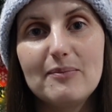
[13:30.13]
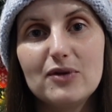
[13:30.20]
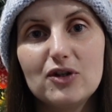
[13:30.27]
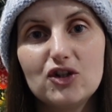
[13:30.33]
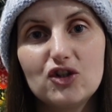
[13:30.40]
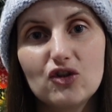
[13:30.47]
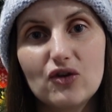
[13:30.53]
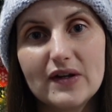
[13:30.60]

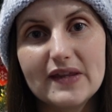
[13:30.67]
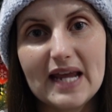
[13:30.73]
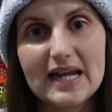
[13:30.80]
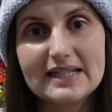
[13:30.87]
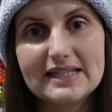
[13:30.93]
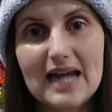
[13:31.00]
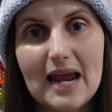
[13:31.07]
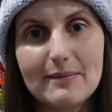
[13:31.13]
during the
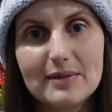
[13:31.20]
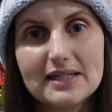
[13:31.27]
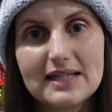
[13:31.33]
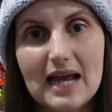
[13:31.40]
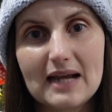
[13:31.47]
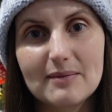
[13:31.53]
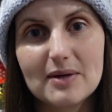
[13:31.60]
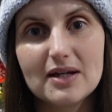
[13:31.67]
entertainment
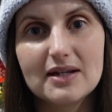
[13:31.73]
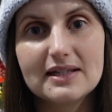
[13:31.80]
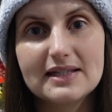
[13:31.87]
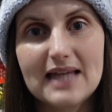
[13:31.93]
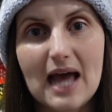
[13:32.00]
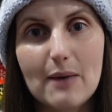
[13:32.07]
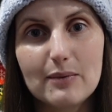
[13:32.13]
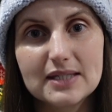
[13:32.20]
segments.
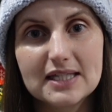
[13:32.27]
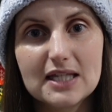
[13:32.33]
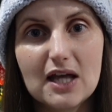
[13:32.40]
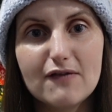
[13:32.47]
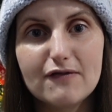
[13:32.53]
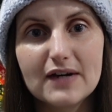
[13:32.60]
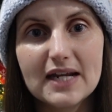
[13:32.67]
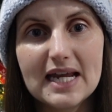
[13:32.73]
That was
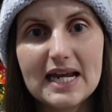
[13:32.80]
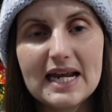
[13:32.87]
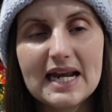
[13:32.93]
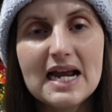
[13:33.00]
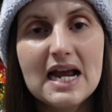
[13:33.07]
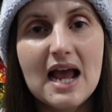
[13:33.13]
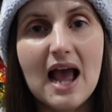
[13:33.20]
lovely.